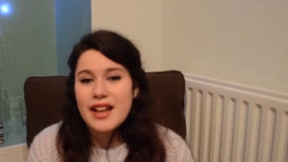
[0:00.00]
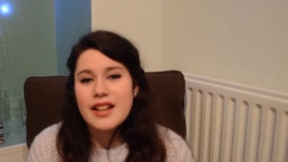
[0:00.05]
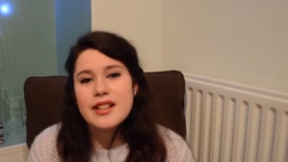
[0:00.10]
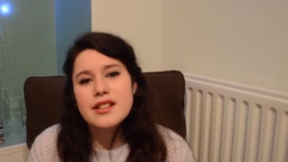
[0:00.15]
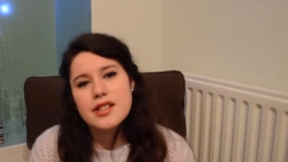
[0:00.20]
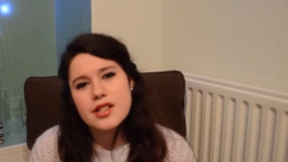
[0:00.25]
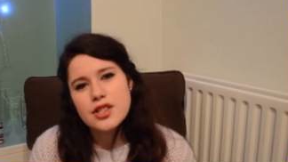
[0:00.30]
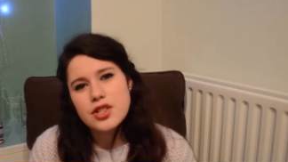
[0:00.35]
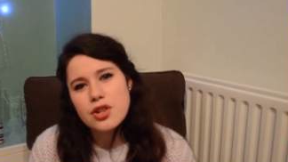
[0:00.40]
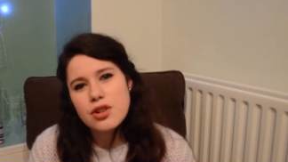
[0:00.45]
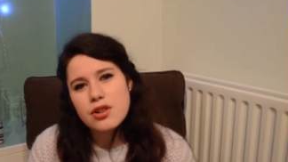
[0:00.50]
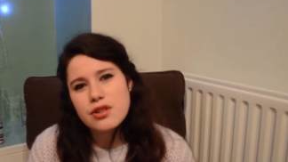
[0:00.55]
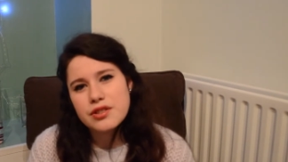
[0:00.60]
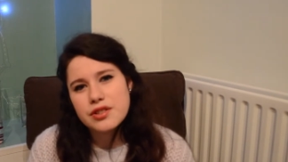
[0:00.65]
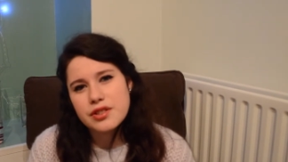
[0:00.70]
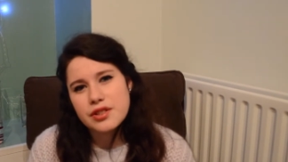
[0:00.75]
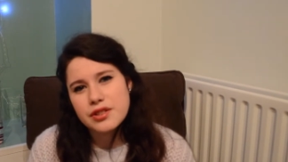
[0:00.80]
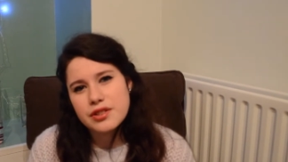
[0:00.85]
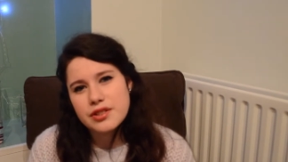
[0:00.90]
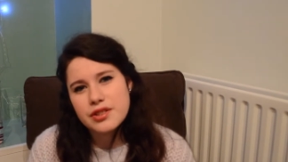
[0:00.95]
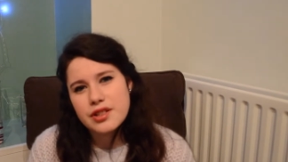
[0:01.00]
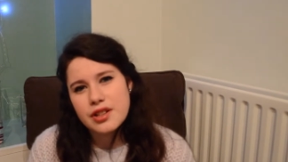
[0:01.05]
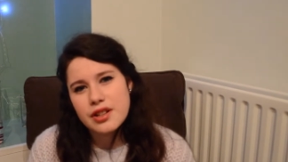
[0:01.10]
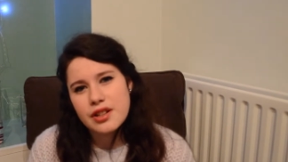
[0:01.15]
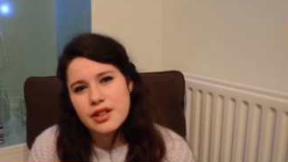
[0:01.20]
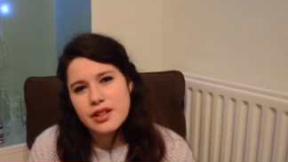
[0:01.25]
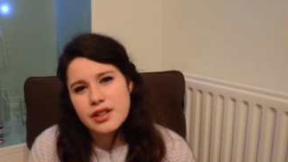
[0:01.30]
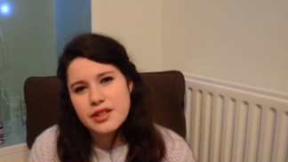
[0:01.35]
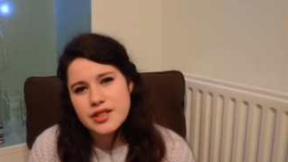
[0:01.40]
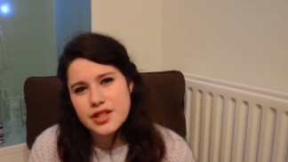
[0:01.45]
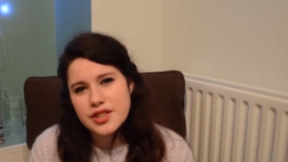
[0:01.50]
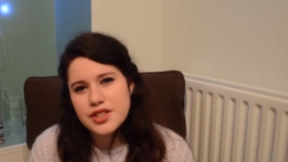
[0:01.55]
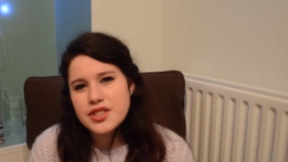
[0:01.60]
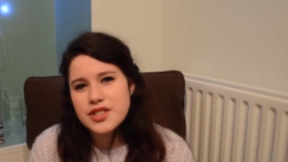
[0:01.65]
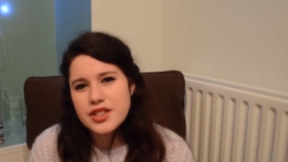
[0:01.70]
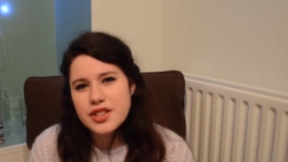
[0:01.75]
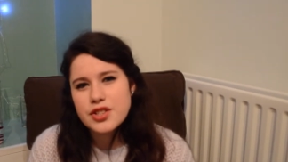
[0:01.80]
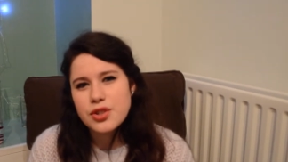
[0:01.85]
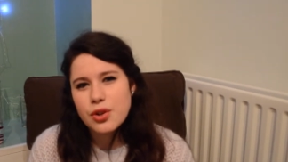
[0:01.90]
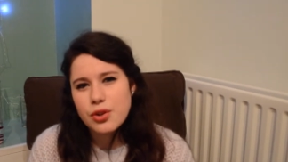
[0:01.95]
Is it doctors? Is it just
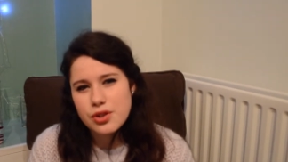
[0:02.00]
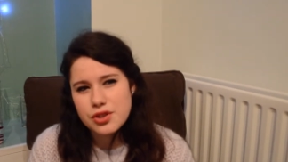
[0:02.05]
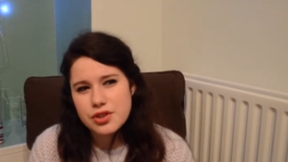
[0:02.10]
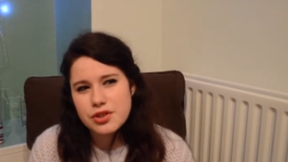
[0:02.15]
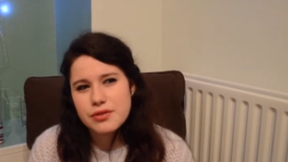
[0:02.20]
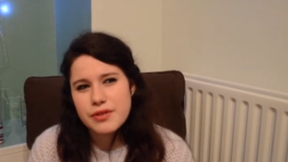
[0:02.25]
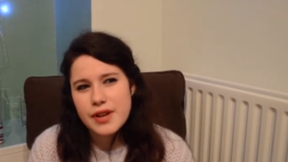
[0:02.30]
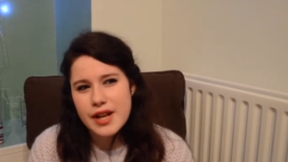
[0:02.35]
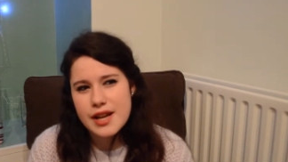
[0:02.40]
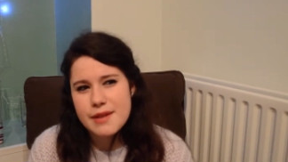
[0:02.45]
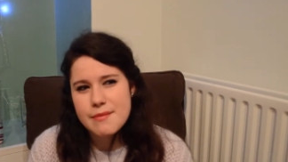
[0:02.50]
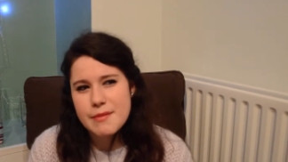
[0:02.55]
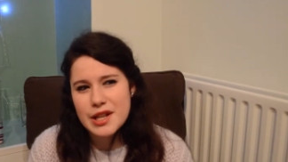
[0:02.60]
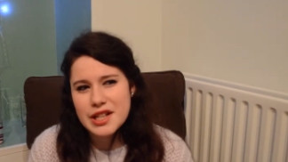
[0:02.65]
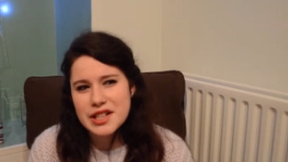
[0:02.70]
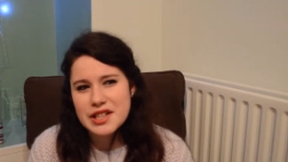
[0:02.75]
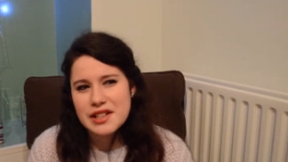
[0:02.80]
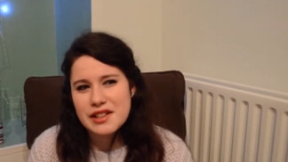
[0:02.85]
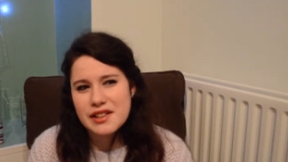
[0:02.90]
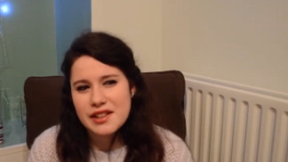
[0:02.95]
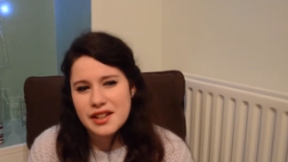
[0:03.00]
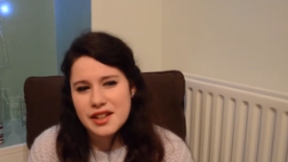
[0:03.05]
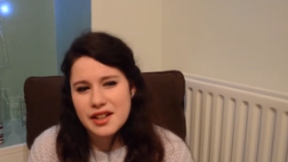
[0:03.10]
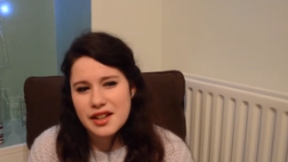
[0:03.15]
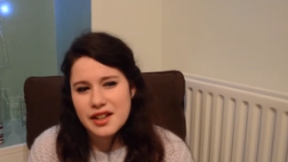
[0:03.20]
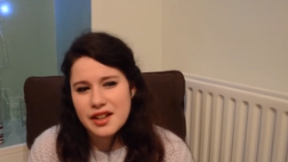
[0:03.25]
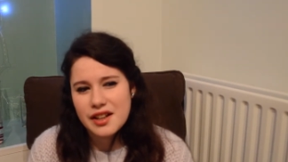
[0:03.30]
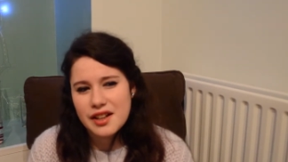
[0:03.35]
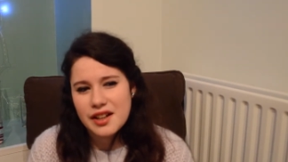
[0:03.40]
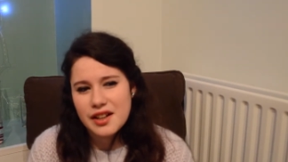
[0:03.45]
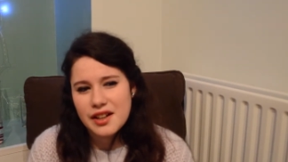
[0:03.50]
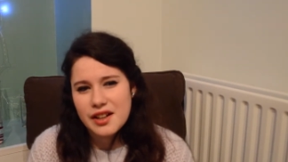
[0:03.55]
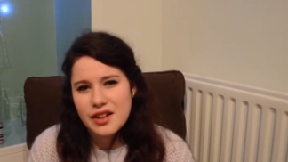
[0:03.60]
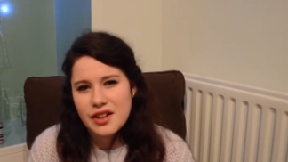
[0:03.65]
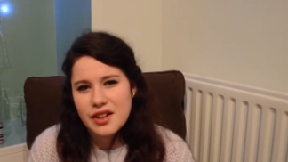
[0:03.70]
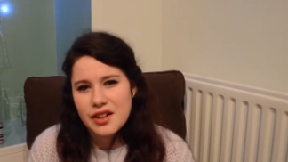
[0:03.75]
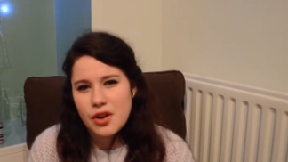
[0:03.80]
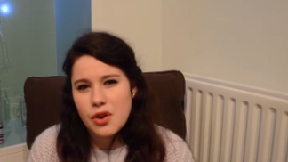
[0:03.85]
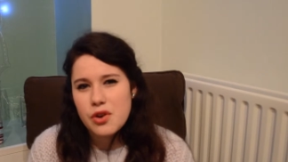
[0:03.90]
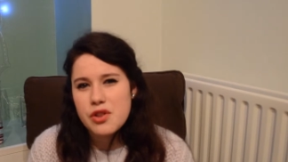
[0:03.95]
a doctor recommended thing?
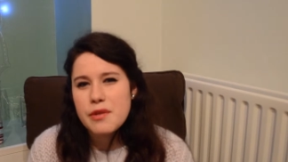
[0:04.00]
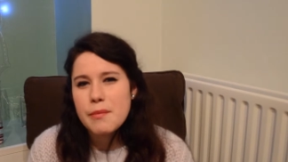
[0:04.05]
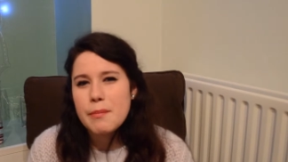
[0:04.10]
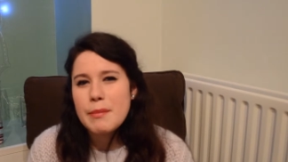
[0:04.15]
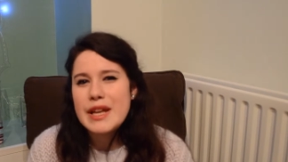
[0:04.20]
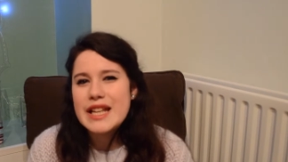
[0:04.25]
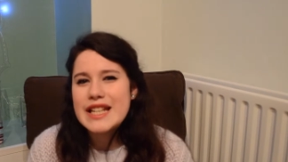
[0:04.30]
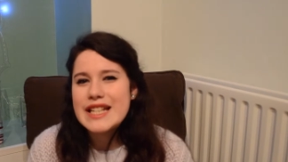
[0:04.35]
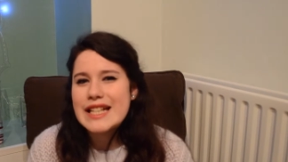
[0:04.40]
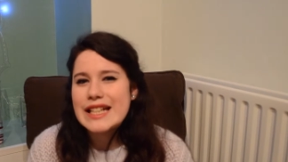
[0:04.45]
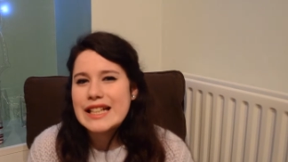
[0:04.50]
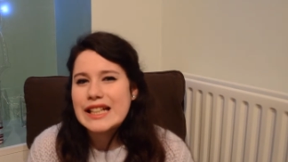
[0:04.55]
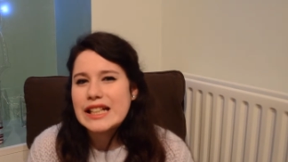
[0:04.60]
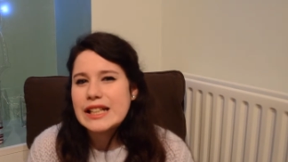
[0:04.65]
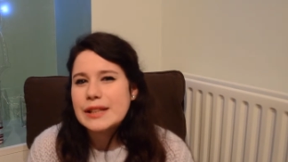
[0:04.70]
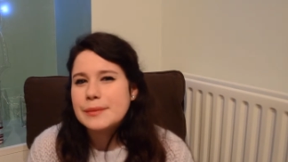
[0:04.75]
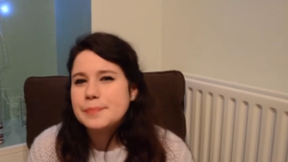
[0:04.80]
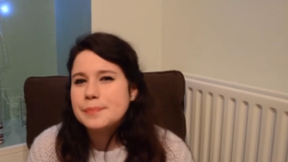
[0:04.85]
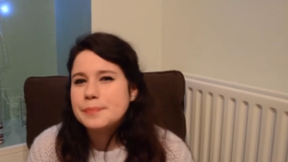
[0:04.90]
Or the media?